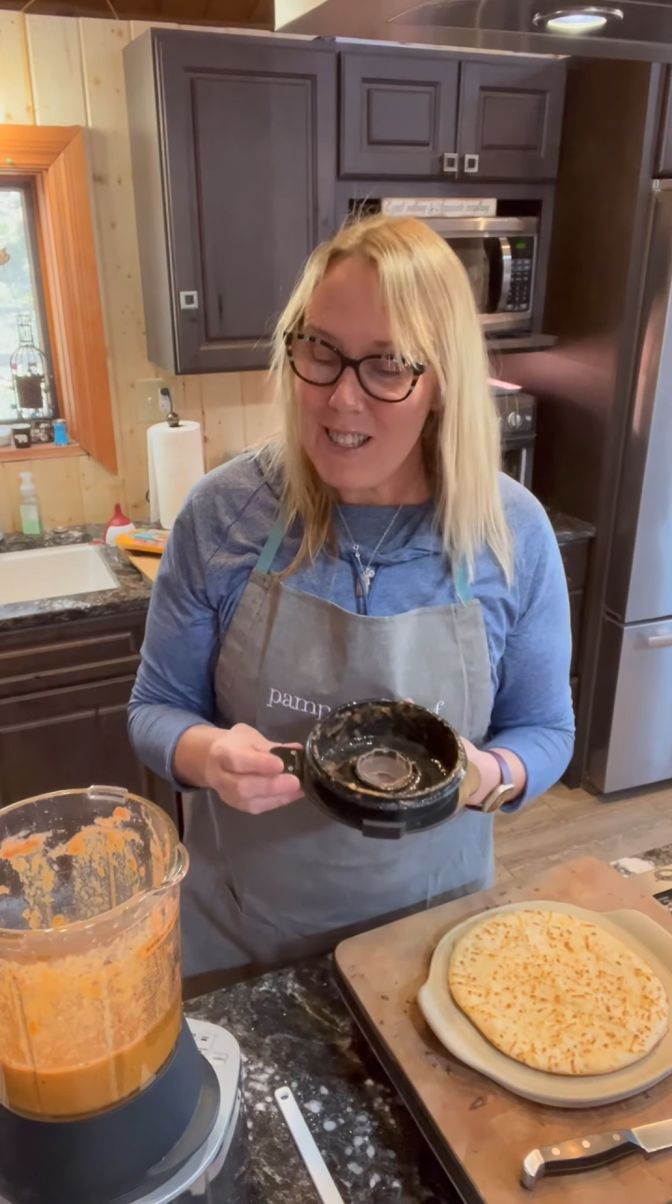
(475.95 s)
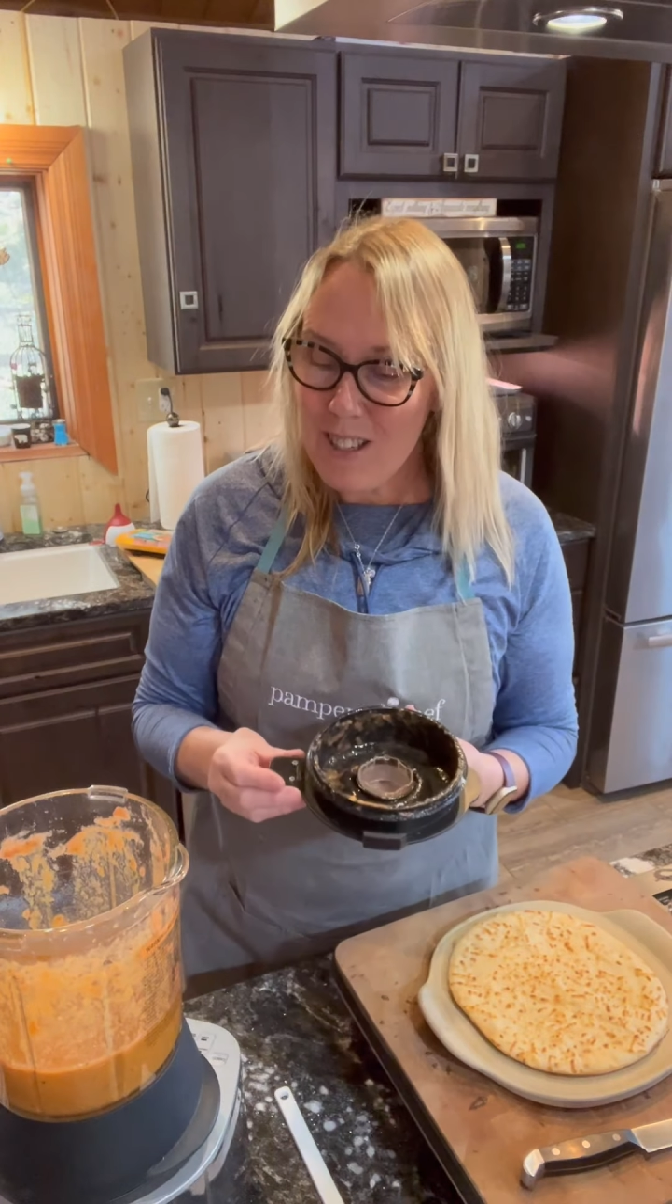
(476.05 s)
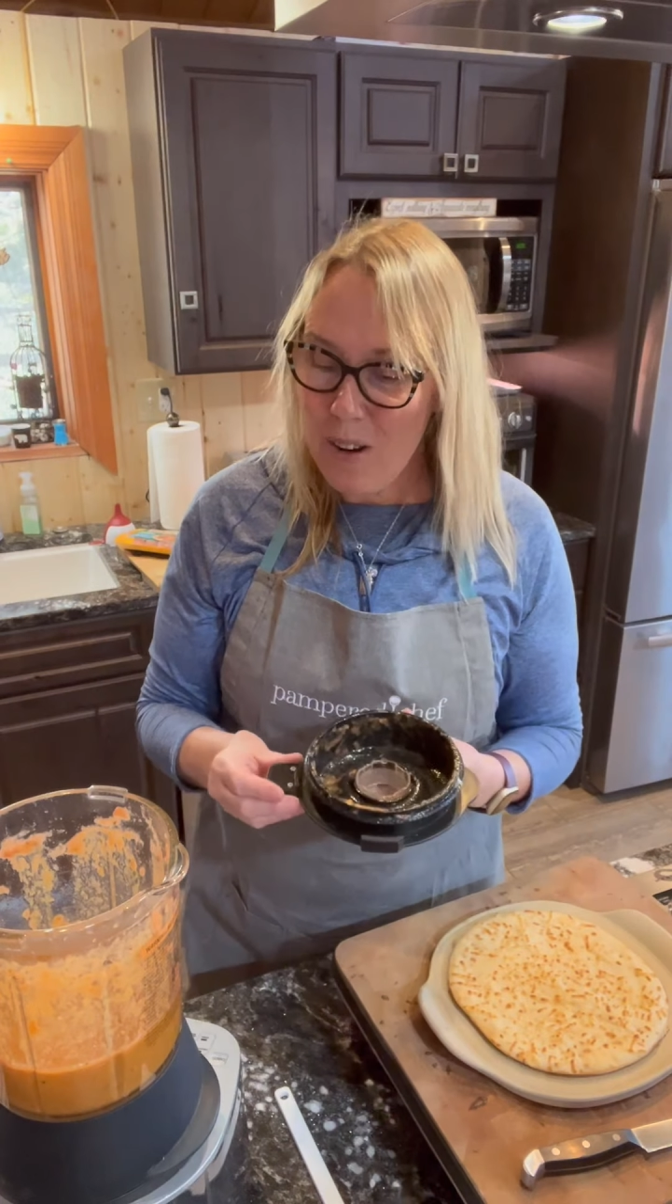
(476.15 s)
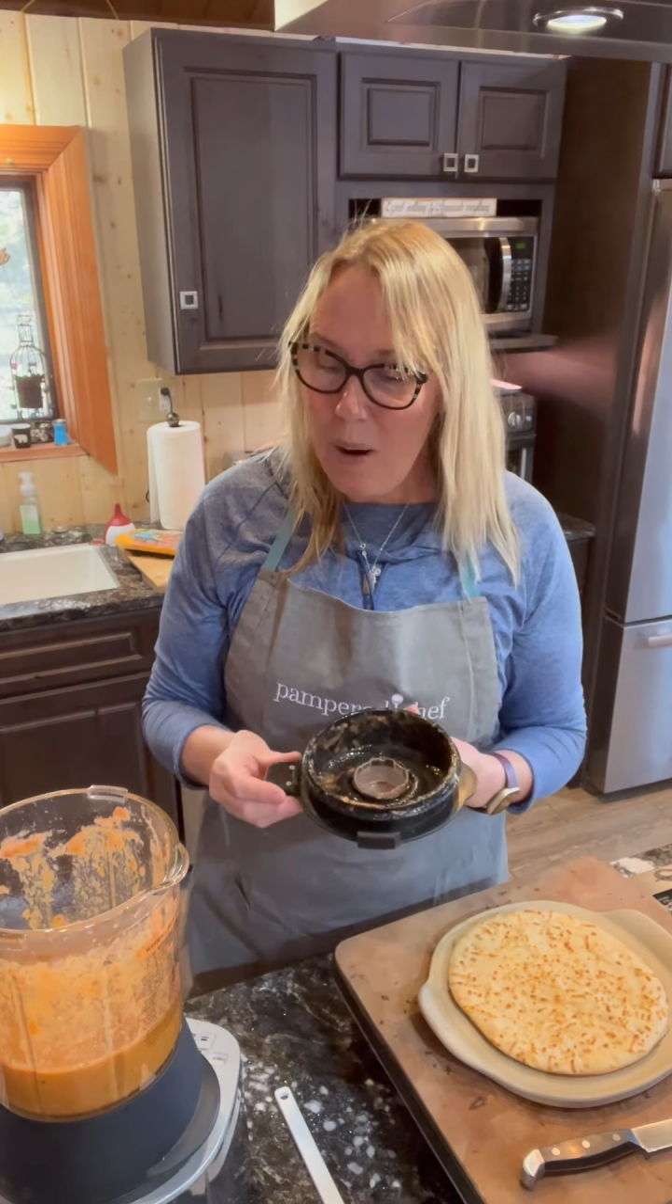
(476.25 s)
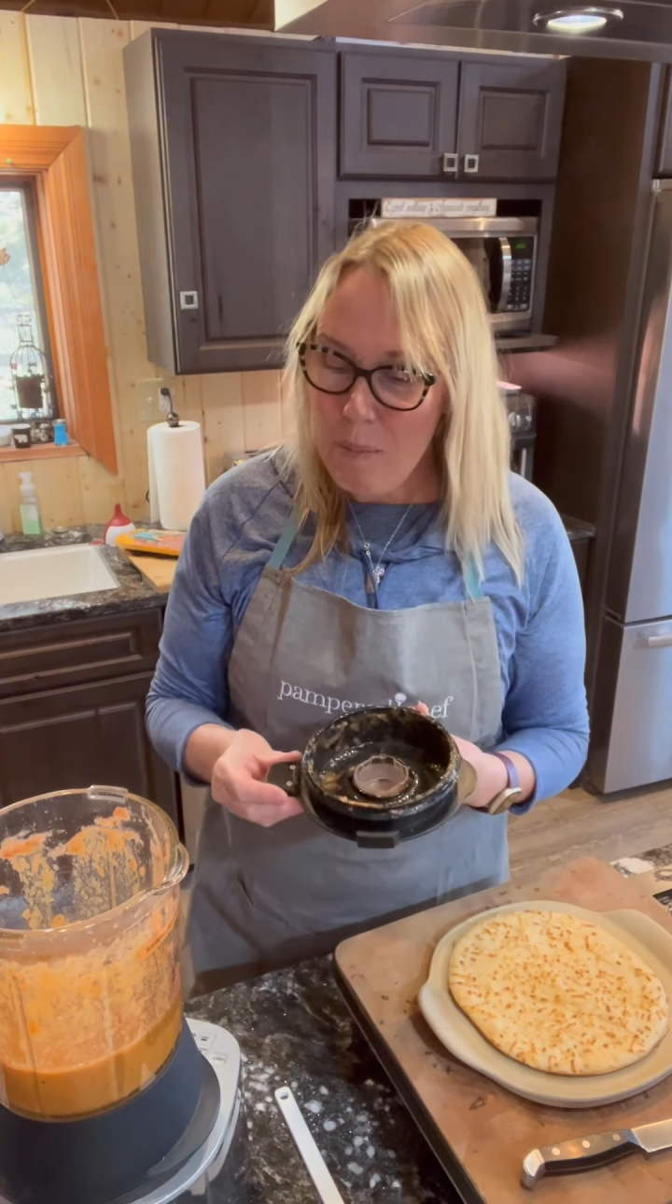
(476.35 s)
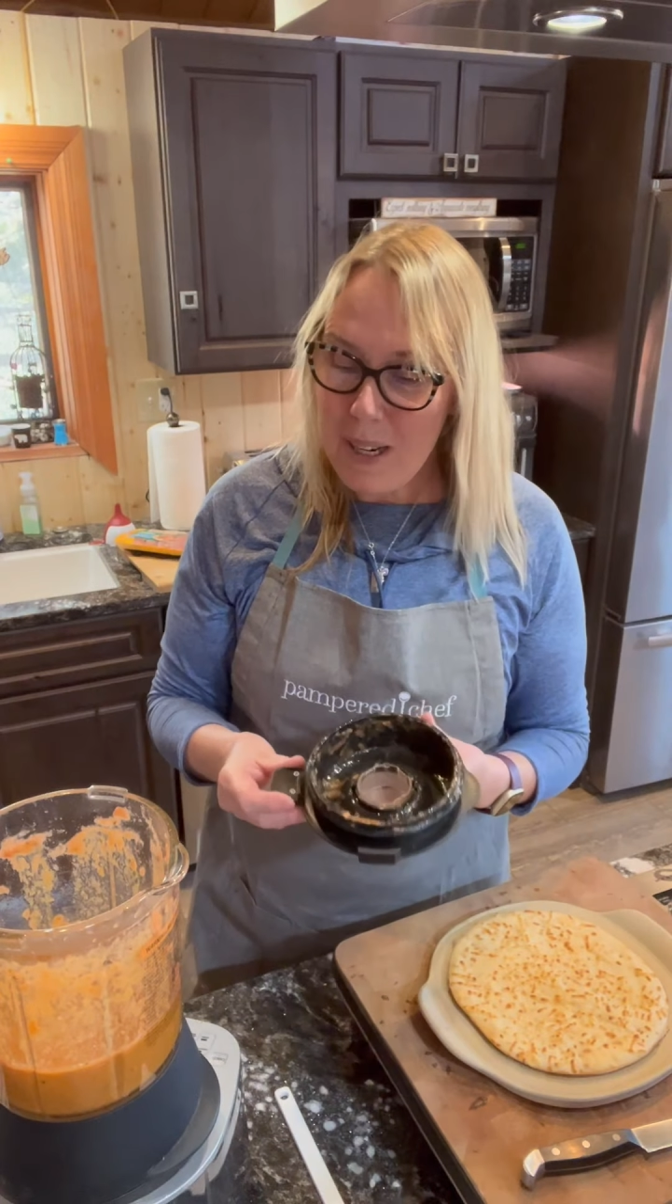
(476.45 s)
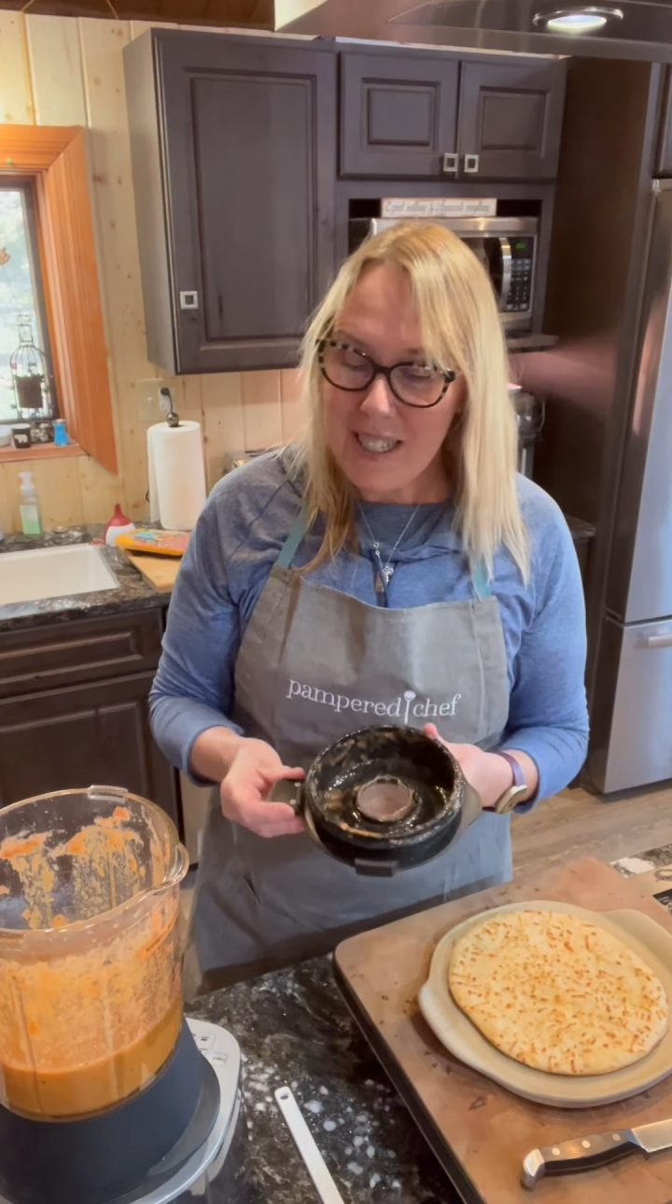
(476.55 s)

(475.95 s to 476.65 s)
So I'm gonna